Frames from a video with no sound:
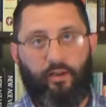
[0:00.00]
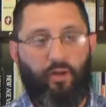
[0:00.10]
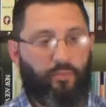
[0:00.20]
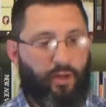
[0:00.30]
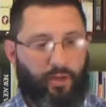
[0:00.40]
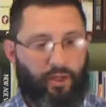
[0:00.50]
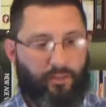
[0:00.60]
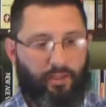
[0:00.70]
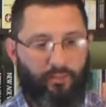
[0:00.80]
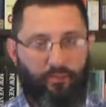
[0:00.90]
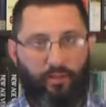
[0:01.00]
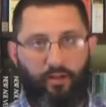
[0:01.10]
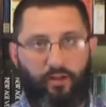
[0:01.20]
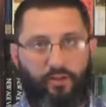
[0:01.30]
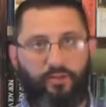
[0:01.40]
On my way to becoming a
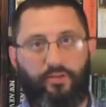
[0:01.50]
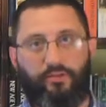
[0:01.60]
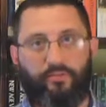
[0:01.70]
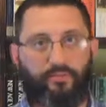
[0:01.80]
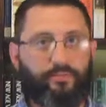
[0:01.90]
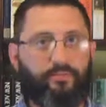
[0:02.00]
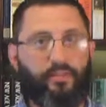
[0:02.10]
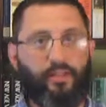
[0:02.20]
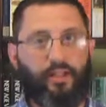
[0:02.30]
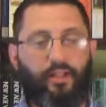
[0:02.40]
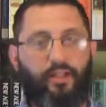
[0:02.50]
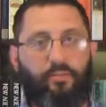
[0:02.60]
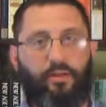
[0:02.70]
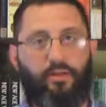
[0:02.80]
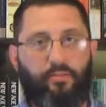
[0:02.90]
big artist, getting
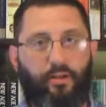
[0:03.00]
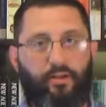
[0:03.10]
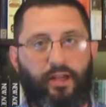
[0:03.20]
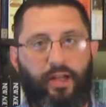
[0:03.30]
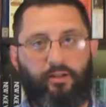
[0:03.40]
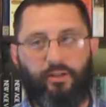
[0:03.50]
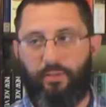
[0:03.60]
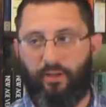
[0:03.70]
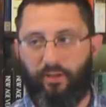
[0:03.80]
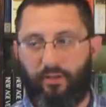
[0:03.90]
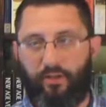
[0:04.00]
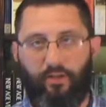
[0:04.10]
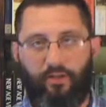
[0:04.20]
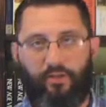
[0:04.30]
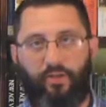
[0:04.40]
into better and better galleries, better and
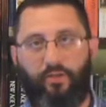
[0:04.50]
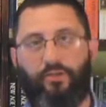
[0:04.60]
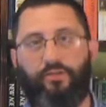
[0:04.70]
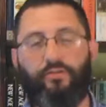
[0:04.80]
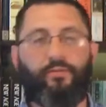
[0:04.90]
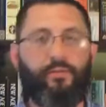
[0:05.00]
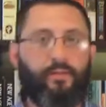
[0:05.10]
better art shows.